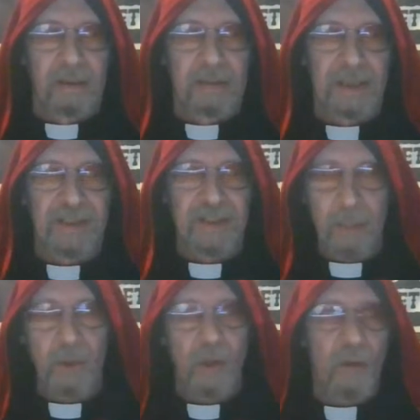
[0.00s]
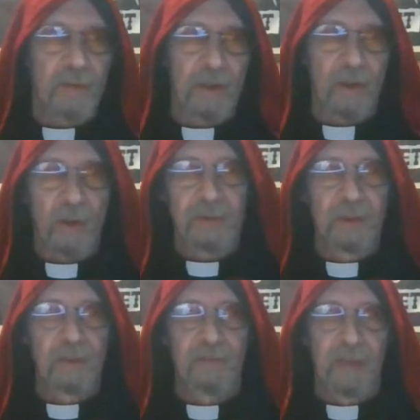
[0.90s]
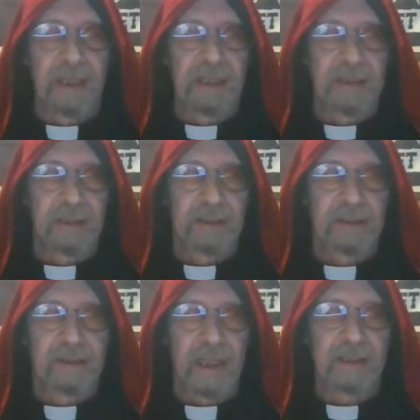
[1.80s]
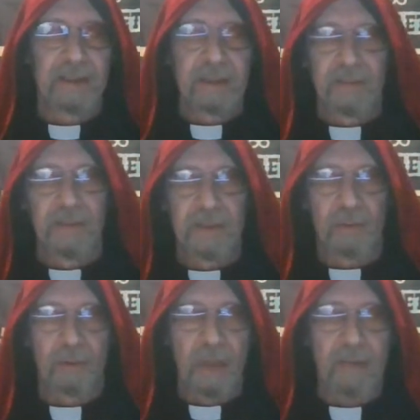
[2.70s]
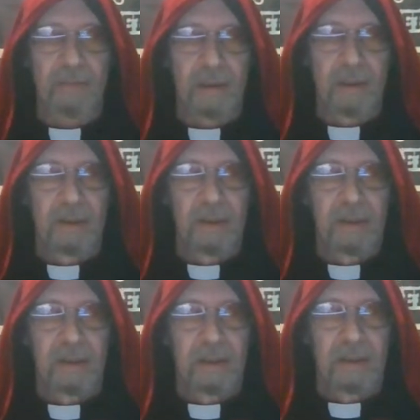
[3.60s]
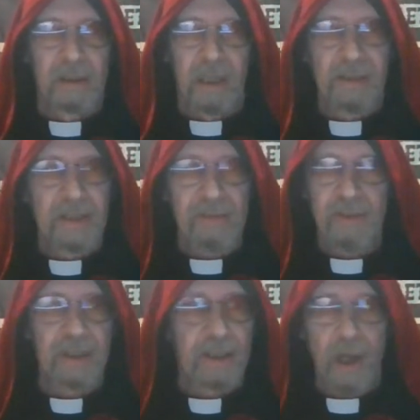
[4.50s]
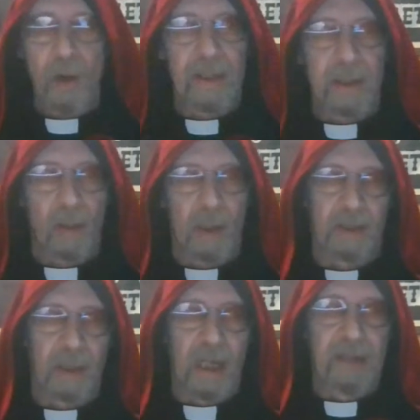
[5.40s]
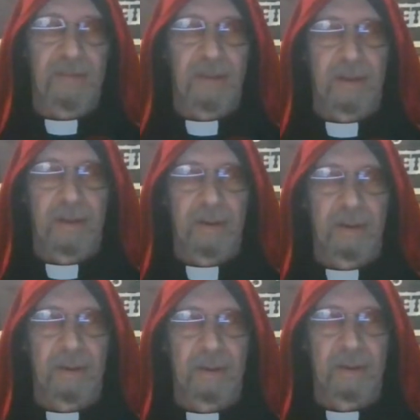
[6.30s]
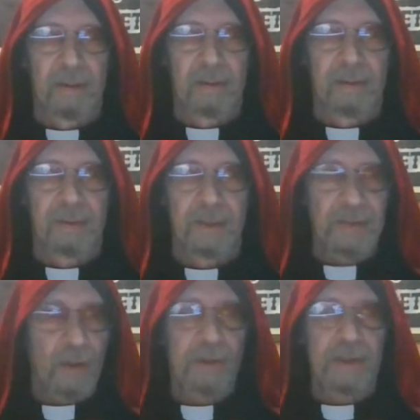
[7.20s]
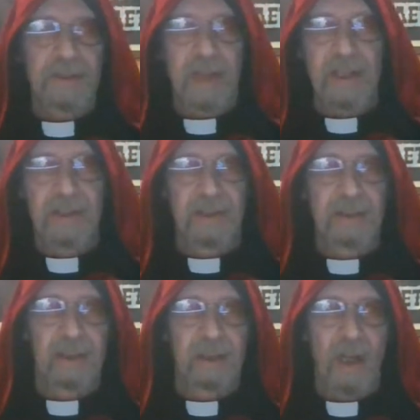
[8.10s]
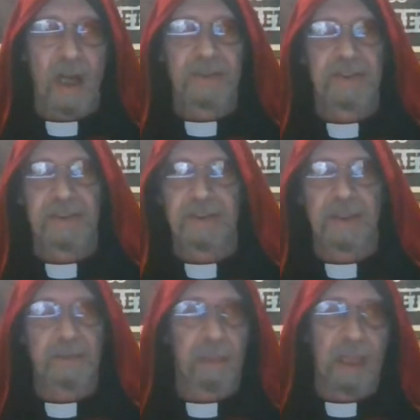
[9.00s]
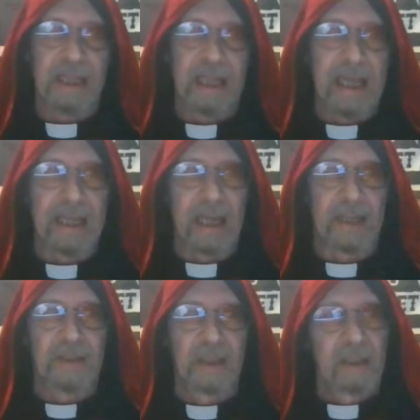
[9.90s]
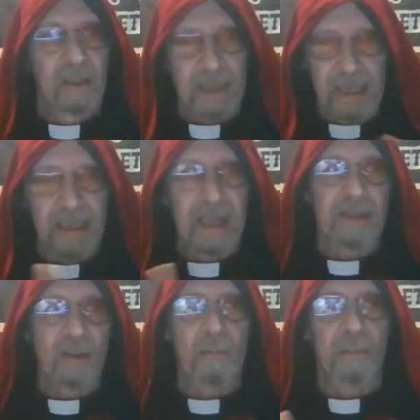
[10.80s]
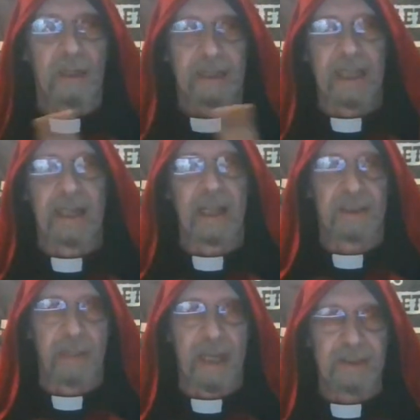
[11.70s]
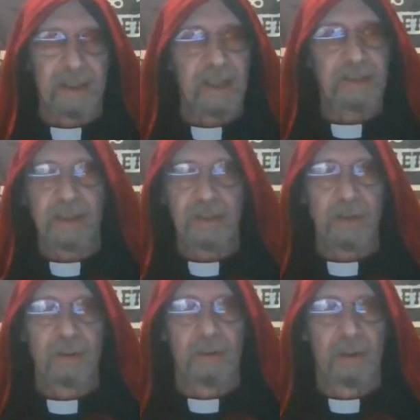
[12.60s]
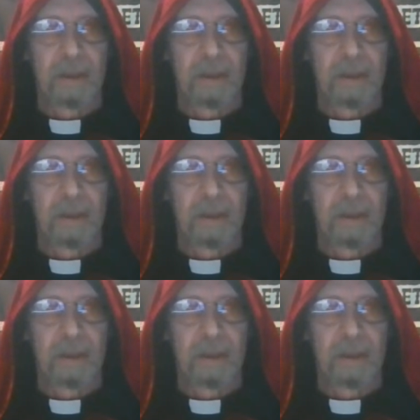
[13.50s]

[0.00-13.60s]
that stumble over their own 2 feet on the individual level are never going to go anywhere in life. This organization causes just plain chaos. Okay, and I know about chaos magic. Yes, I do.